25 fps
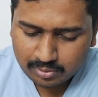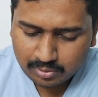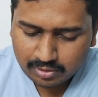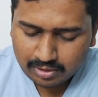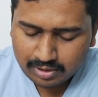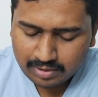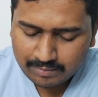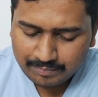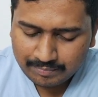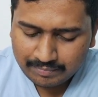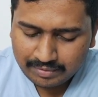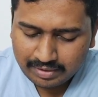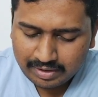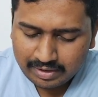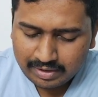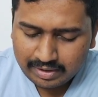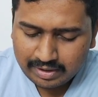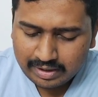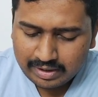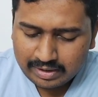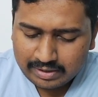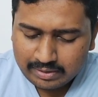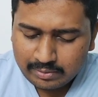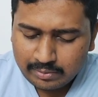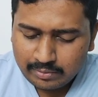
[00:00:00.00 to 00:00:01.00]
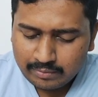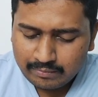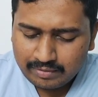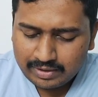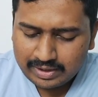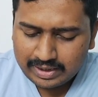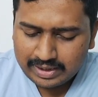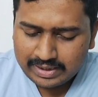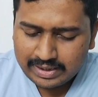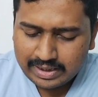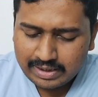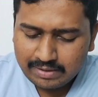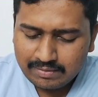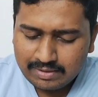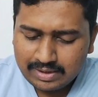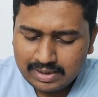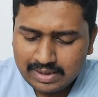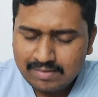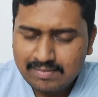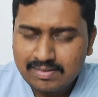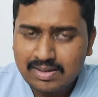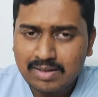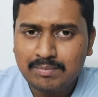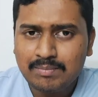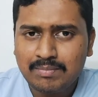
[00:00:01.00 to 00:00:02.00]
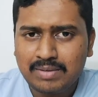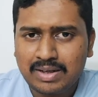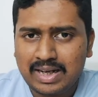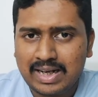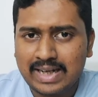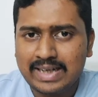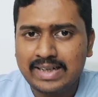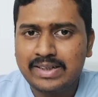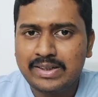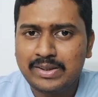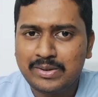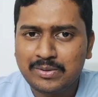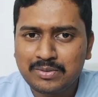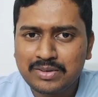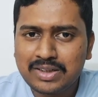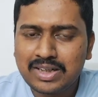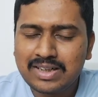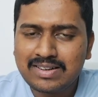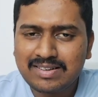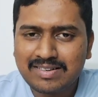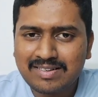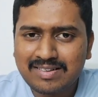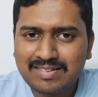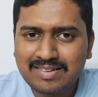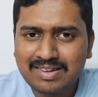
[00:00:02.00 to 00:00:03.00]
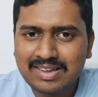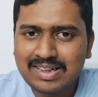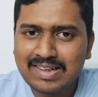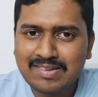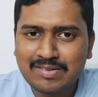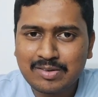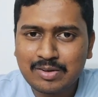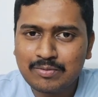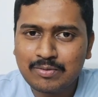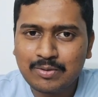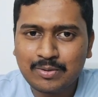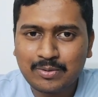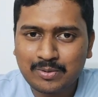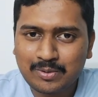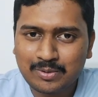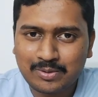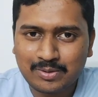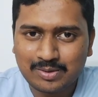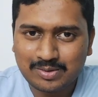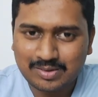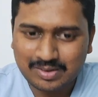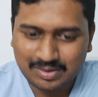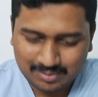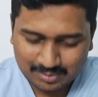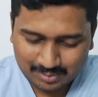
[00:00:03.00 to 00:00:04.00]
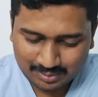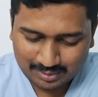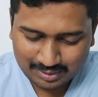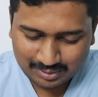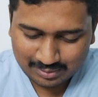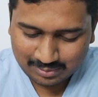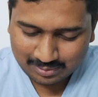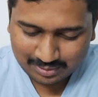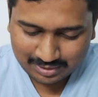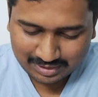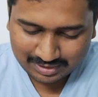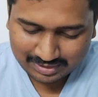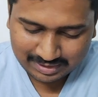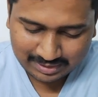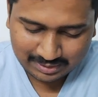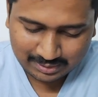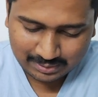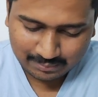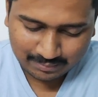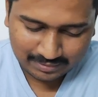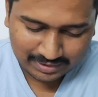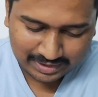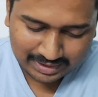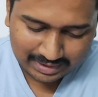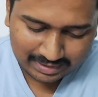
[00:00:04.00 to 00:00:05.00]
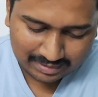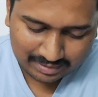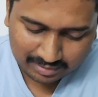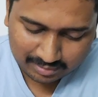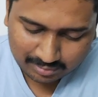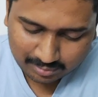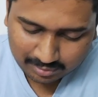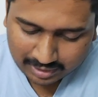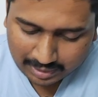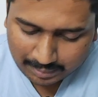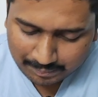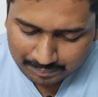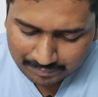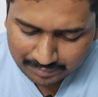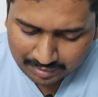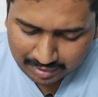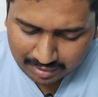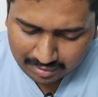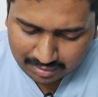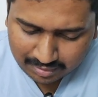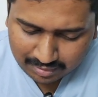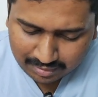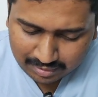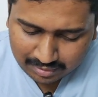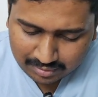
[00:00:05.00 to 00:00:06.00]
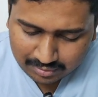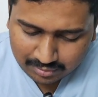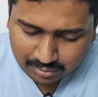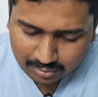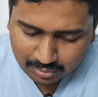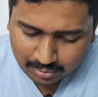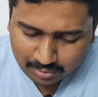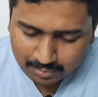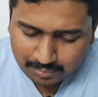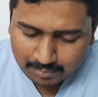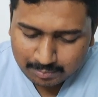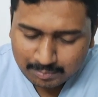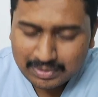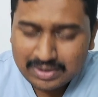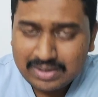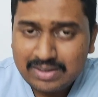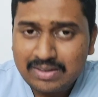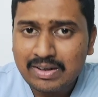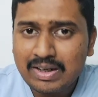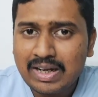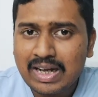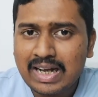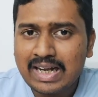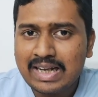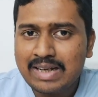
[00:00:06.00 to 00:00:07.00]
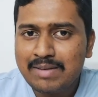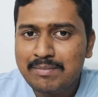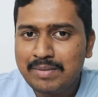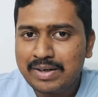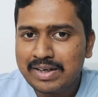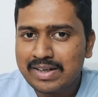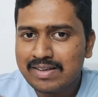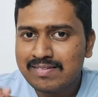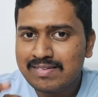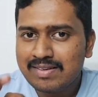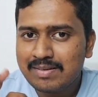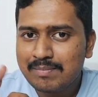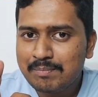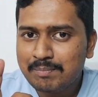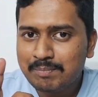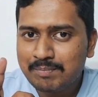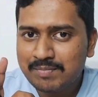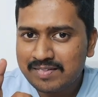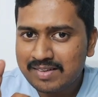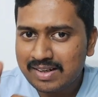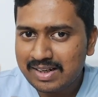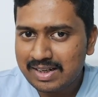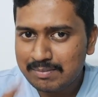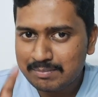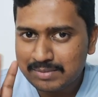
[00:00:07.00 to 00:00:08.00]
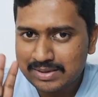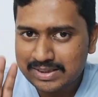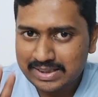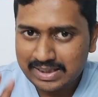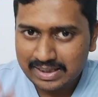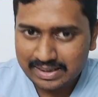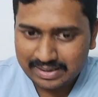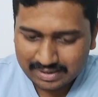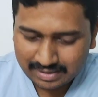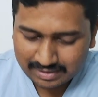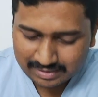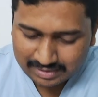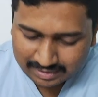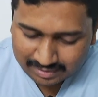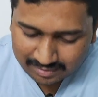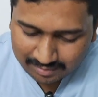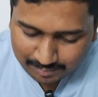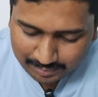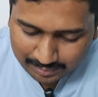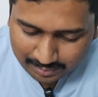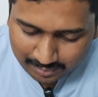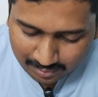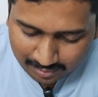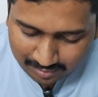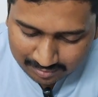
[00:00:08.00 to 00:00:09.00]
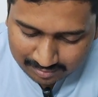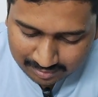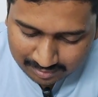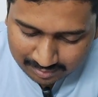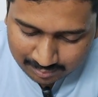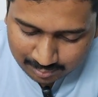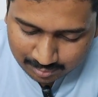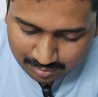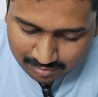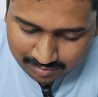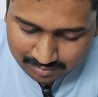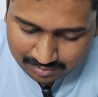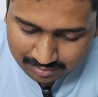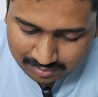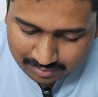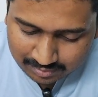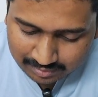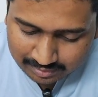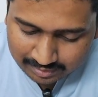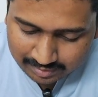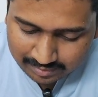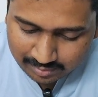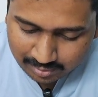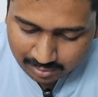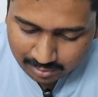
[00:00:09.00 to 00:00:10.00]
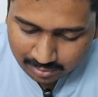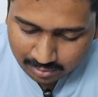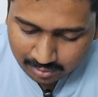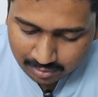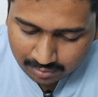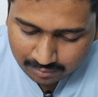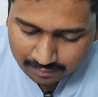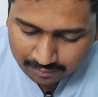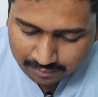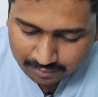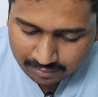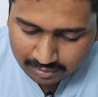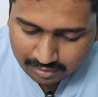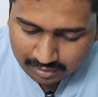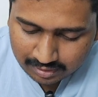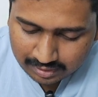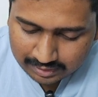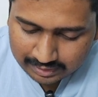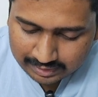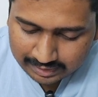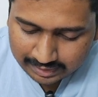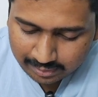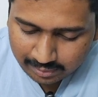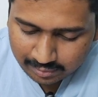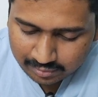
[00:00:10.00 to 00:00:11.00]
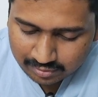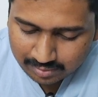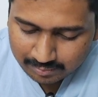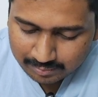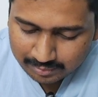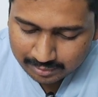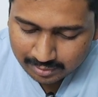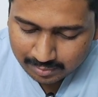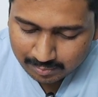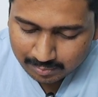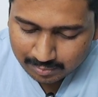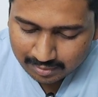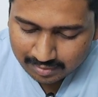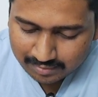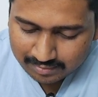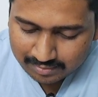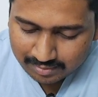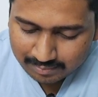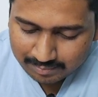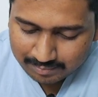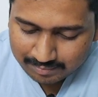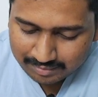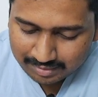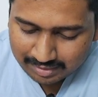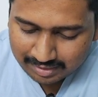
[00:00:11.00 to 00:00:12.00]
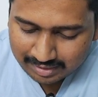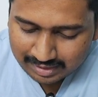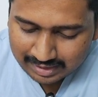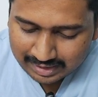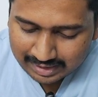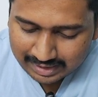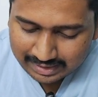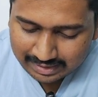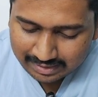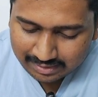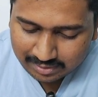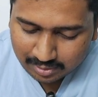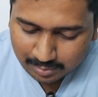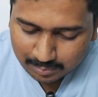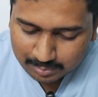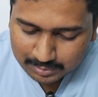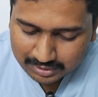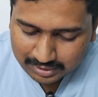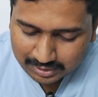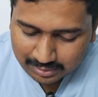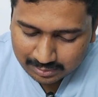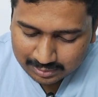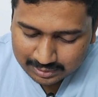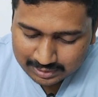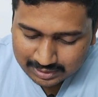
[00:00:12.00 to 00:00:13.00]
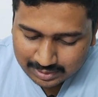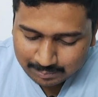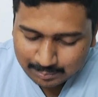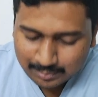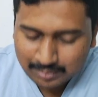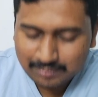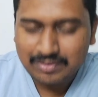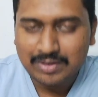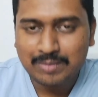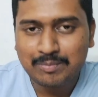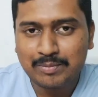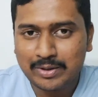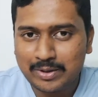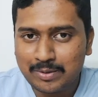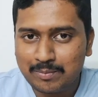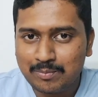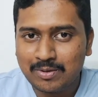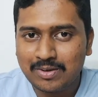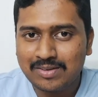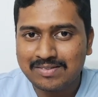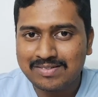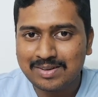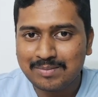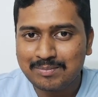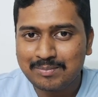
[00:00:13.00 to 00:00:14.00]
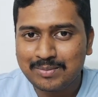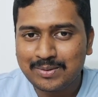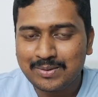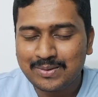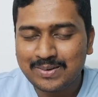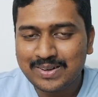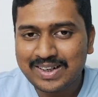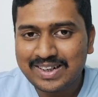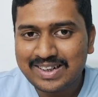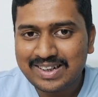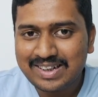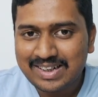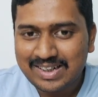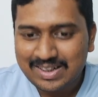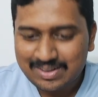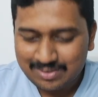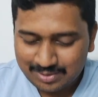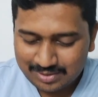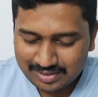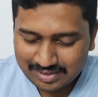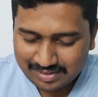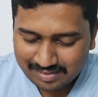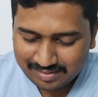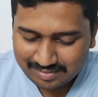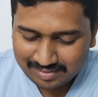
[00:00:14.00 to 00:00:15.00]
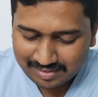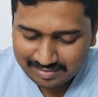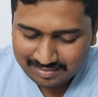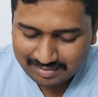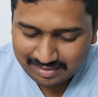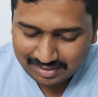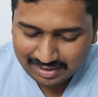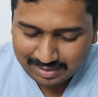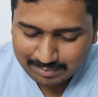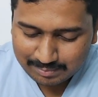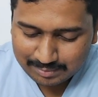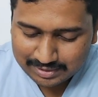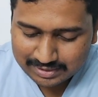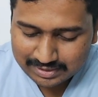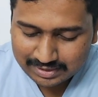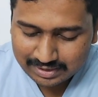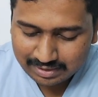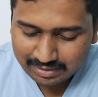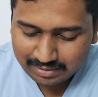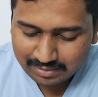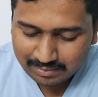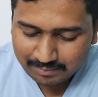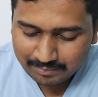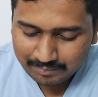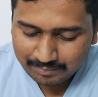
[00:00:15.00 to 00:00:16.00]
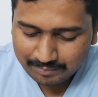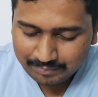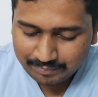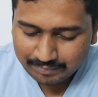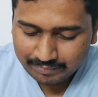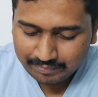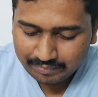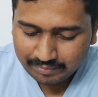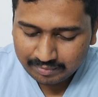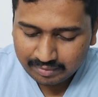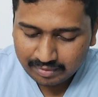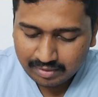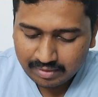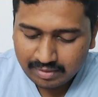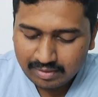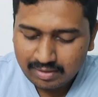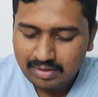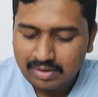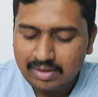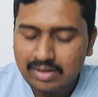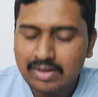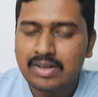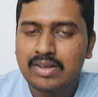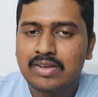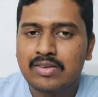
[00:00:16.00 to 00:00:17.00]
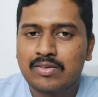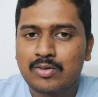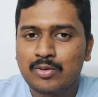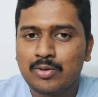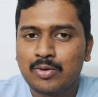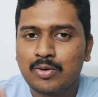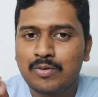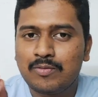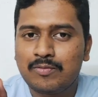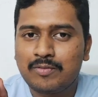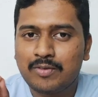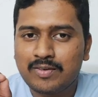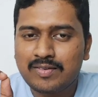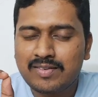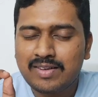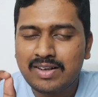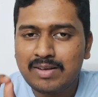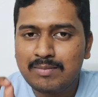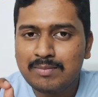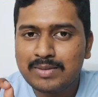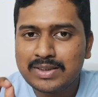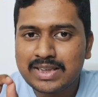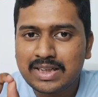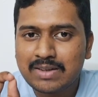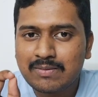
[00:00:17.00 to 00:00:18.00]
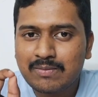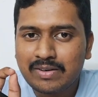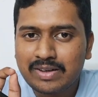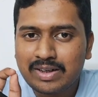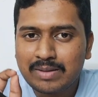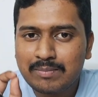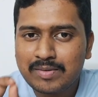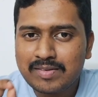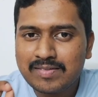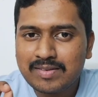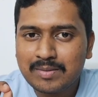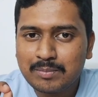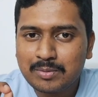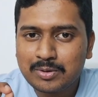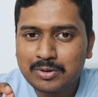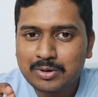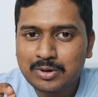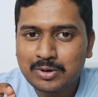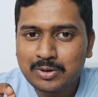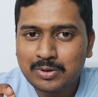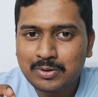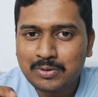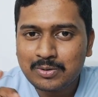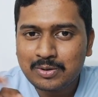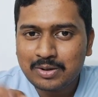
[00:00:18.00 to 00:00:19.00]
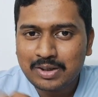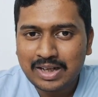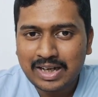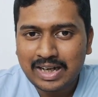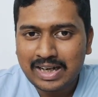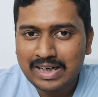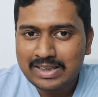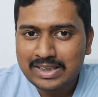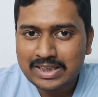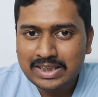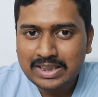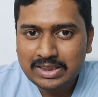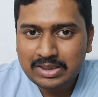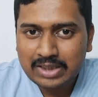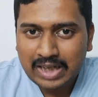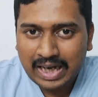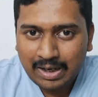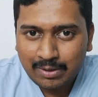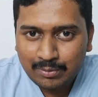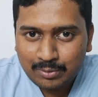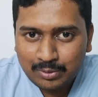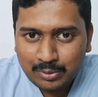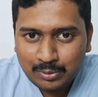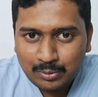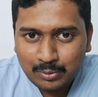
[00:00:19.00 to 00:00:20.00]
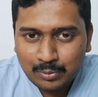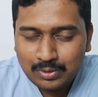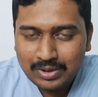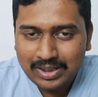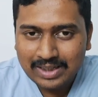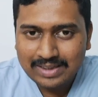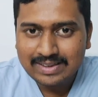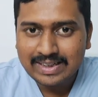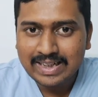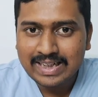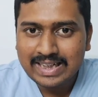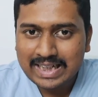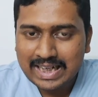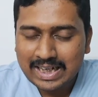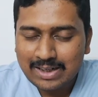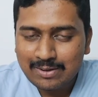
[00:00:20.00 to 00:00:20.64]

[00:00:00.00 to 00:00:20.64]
Okay, when I gave the exam, I knew that this is a case of ochronosis. Okay, so nothing to worry in this. Okay, so but I made a silly mistake here. That is because this was a disorder of tyrosine metabolism, and in the option it was tryptophan metabolism. Okay, so this is a silly mistake. So for silly mistake, what am I supposed to do? I have to do nothing.